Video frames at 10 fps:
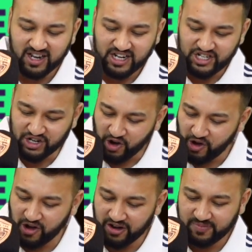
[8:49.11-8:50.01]

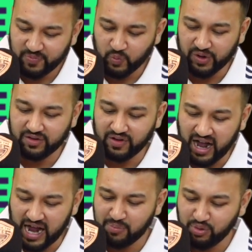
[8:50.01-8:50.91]
Shahan with
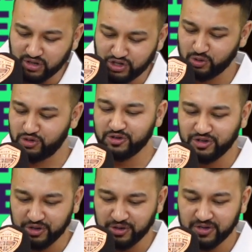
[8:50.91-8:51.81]
I Put Judge on
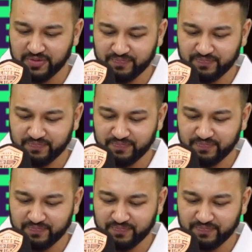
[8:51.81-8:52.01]
You,